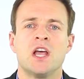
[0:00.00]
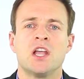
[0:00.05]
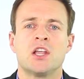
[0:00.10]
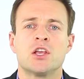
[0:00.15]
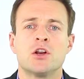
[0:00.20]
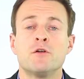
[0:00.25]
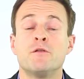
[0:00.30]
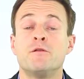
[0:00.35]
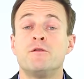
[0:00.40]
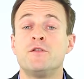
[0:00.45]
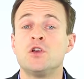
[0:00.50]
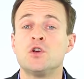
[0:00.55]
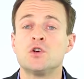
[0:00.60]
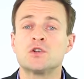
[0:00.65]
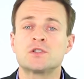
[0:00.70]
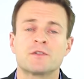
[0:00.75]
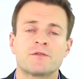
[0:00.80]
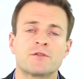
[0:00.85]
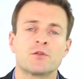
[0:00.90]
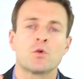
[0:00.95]

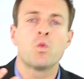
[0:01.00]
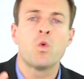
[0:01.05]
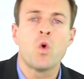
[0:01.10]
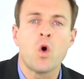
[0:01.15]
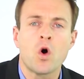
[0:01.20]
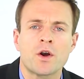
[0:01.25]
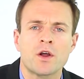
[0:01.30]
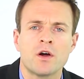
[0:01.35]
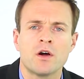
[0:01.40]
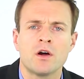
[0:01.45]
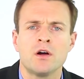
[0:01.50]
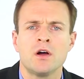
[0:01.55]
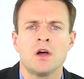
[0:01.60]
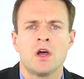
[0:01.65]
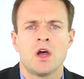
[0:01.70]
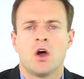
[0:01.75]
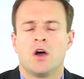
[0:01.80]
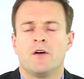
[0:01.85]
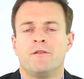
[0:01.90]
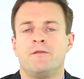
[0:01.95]
Views of the water,
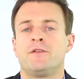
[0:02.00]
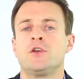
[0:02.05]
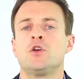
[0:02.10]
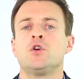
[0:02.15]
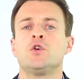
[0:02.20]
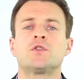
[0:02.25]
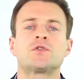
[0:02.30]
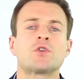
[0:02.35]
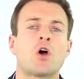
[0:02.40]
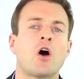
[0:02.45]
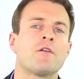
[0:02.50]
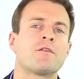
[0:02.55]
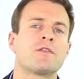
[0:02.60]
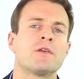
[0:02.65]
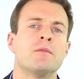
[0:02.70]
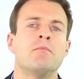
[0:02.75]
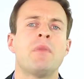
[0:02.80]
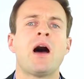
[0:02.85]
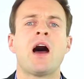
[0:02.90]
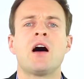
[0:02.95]
views of
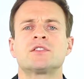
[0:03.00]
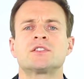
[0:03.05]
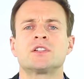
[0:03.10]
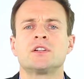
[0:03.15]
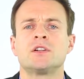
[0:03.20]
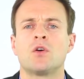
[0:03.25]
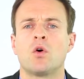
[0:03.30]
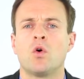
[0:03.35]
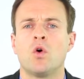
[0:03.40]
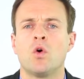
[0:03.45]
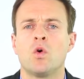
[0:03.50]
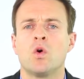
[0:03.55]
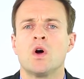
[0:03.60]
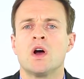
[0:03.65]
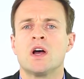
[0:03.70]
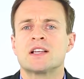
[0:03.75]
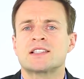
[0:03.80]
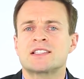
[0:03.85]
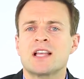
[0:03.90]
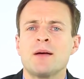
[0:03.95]
the mountain, or
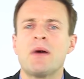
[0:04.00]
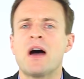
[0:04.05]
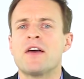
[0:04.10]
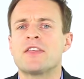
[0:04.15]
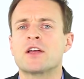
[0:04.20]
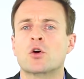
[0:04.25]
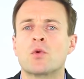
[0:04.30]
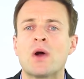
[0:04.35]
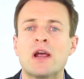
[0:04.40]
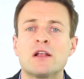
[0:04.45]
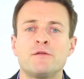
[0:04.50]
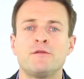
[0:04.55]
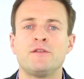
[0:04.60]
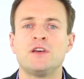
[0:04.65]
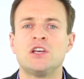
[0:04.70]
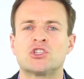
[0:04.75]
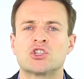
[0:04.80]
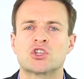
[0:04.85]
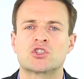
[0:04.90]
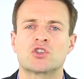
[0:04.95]
some other great
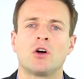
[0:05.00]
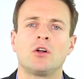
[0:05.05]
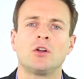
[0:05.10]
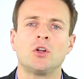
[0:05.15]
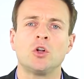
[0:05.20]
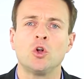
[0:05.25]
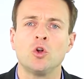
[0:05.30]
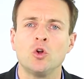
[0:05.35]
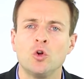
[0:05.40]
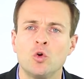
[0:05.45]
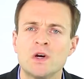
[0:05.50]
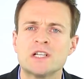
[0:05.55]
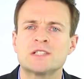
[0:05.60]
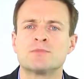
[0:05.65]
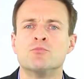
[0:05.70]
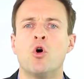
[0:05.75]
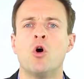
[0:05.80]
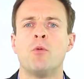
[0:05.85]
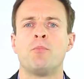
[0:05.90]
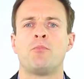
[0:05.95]
features are always
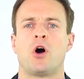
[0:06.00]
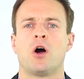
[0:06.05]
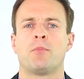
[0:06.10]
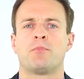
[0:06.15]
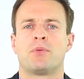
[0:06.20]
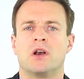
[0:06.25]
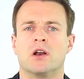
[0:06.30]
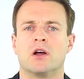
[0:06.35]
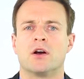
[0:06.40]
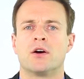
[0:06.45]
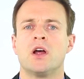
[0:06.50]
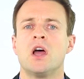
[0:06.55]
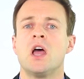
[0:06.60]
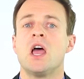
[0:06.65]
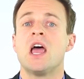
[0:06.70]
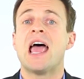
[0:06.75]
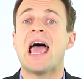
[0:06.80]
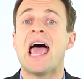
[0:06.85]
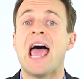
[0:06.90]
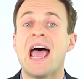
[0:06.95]
more popular
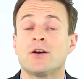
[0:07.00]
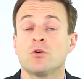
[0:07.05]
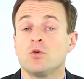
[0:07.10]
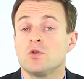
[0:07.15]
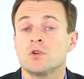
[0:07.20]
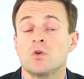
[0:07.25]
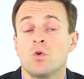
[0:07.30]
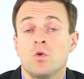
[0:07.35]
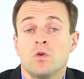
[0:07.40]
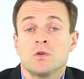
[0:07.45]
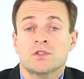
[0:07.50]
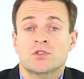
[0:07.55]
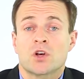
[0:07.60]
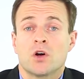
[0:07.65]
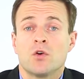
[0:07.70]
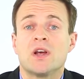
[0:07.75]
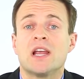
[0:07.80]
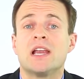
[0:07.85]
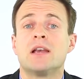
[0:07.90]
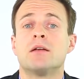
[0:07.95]
and
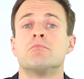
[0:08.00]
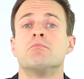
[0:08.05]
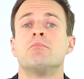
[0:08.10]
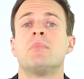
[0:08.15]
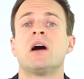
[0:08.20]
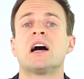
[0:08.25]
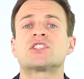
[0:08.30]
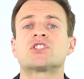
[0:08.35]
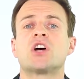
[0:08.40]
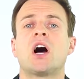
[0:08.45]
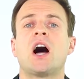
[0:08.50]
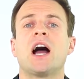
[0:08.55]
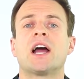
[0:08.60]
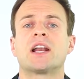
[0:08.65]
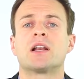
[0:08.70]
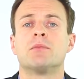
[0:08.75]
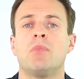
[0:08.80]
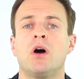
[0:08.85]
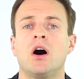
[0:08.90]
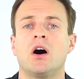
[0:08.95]
also in much
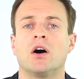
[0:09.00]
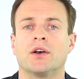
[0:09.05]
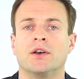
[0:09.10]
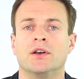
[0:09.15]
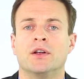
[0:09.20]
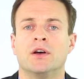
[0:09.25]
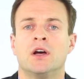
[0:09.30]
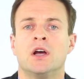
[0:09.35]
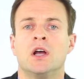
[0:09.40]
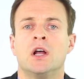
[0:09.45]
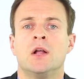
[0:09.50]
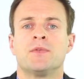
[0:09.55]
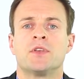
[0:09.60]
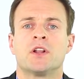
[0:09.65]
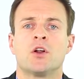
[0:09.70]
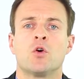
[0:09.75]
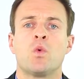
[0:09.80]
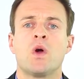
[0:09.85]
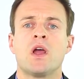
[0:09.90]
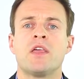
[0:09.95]
higher demand.
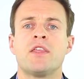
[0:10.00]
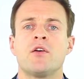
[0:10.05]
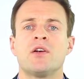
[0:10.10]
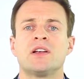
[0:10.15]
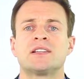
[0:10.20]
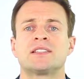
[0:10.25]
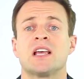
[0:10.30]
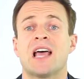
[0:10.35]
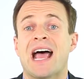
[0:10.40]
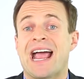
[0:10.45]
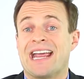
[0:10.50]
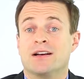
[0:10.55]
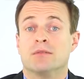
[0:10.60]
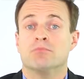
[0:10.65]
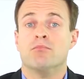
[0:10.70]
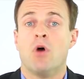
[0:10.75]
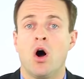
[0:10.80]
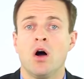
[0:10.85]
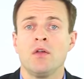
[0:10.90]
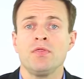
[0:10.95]
Where there is a
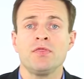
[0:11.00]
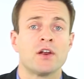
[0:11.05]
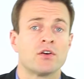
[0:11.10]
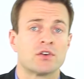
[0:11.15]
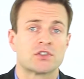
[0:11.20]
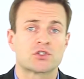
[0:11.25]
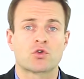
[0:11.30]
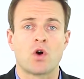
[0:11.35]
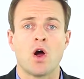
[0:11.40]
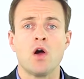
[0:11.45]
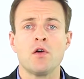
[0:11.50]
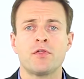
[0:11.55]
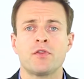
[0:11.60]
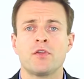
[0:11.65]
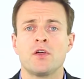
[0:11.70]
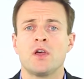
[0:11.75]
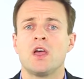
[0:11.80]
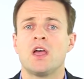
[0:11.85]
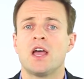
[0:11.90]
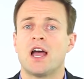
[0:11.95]
demand, there is growth,
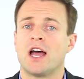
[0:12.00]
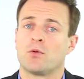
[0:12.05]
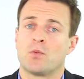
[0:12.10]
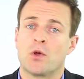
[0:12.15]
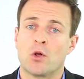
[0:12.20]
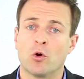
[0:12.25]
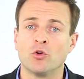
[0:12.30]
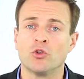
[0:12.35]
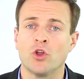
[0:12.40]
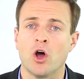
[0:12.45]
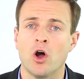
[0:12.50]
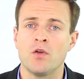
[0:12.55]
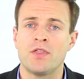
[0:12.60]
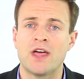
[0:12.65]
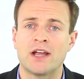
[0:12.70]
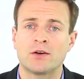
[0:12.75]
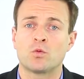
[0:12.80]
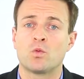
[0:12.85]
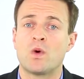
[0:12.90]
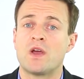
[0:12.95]
and we all know
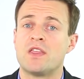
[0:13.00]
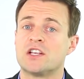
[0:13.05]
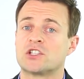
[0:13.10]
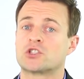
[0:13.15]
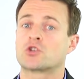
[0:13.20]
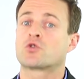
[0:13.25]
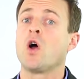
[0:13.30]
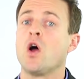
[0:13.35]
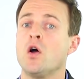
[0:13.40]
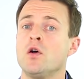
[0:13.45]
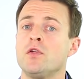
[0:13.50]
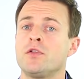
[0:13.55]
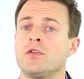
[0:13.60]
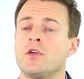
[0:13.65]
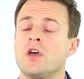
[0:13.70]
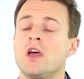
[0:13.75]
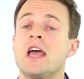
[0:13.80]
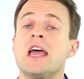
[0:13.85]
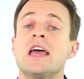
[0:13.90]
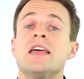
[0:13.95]
that where there's growth,
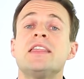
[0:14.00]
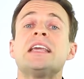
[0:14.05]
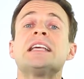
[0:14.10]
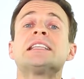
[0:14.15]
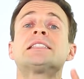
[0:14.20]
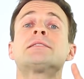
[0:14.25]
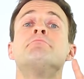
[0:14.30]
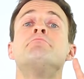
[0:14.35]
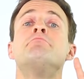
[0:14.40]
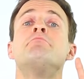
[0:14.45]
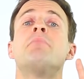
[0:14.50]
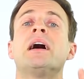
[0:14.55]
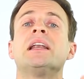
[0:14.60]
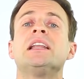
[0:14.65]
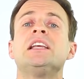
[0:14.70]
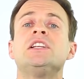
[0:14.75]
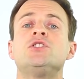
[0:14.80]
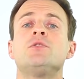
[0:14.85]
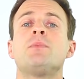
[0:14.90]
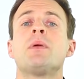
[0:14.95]
there's
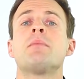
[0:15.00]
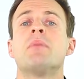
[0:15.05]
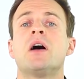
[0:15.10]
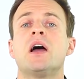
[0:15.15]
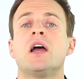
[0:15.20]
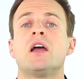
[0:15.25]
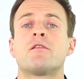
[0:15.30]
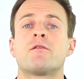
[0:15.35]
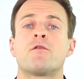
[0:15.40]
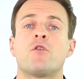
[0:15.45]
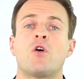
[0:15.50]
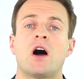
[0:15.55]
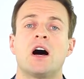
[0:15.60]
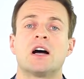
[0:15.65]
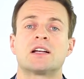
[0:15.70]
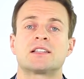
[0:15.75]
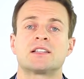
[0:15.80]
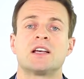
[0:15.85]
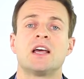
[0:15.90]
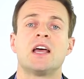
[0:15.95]
money to be made for
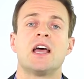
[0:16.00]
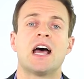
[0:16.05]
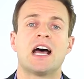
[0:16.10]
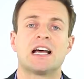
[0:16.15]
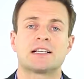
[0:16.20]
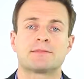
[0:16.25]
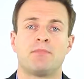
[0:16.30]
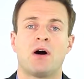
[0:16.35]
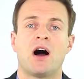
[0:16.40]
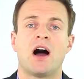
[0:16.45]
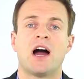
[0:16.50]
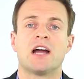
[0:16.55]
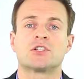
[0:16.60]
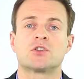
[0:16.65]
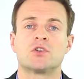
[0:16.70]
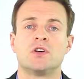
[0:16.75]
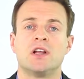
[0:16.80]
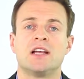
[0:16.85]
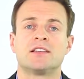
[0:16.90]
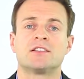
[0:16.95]
us as
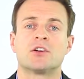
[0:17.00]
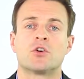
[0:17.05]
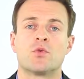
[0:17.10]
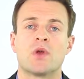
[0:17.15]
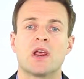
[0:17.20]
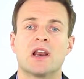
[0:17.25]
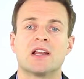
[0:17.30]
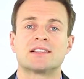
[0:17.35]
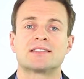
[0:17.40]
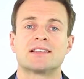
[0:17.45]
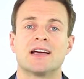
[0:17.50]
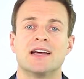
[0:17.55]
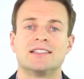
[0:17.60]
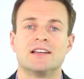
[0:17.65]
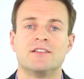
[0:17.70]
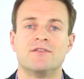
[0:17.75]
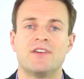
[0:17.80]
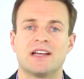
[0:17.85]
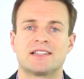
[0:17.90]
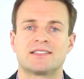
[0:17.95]
buy-to-let real estate
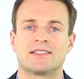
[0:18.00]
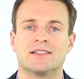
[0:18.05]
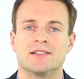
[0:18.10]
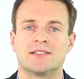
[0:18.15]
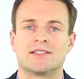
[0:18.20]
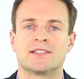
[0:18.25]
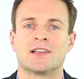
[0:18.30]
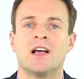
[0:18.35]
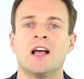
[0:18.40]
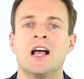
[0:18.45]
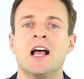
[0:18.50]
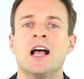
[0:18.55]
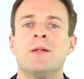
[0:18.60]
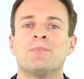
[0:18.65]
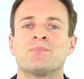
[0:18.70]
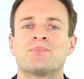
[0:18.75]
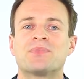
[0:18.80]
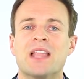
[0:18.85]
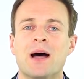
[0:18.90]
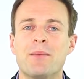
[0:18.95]
investors.
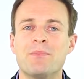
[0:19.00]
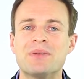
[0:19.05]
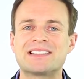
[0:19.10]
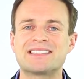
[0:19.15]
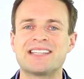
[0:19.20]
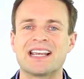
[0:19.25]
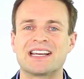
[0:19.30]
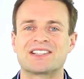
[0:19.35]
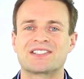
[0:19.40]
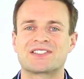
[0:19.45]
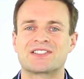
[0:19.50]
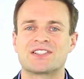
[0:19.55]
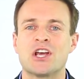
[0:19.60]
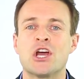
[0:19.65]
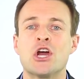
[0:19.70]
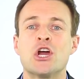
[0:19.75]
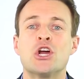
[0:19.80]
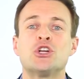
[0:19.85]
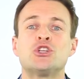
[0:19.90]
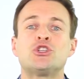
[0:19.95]
Number 6,
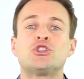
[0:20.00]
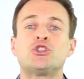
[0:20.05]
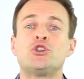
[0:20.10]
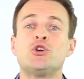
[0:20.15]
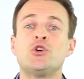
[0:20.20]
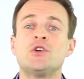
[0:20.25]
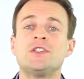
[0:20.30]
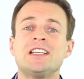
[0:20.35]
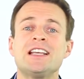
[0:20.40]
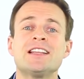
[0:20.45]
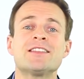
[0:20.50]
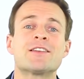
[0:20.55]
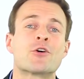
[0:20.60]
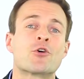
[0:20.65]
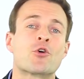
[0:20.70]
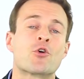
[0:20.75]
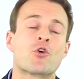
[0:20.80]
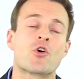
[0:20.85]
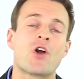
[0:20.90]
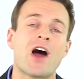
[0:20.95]
choosing the
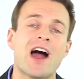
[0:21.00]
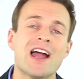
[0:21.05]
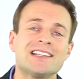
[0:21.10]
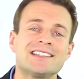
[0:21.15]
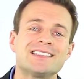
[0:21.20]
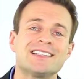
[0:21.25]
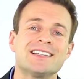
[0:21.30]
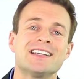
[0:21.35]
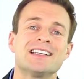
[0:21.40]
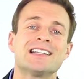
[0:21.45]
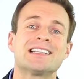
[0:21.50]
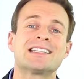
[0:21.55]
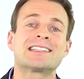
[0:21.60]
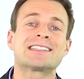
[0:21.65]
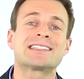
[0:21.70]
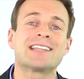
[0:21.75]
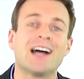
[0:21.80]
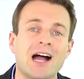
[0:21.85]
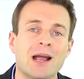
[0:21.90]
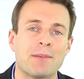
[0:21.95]
right
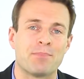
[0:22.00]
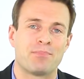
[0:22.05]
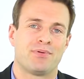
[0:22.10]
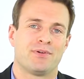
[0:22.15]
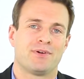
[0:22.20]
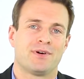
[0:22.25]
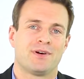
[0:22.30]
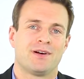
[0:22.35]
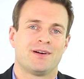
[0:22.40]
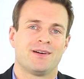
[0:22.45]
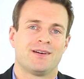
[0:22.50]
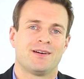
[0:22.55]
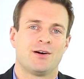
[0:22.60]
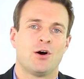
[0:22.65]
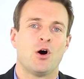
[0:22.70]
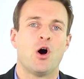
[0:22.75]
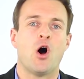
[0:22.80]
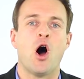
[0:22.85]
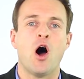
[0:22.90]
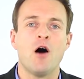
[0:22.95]
type
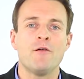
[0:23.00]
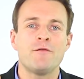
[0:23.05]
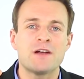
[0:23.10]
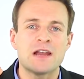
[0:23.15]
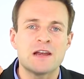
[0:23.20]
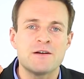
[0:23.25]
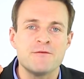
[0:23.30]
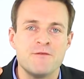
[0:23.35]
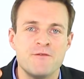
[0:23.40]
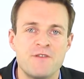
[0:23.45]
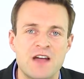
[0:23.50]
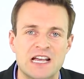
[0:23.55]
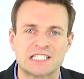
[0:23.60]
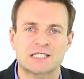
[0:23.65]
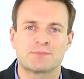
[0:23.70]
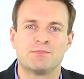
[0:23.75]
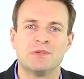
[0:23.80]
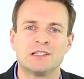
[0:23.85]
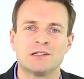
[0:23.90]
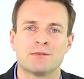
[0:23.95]
of
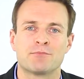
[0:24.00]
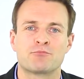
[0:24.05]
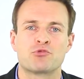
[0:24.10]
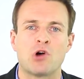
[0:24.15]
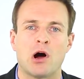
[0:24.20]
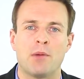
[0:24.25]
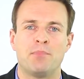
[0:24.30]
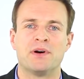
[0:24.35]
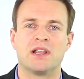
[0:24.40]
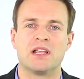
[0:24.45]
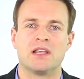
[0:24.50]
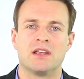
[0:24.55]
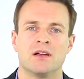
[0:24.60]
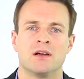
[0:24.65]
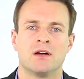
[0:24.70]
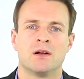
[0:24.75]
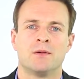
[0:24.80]
investment property.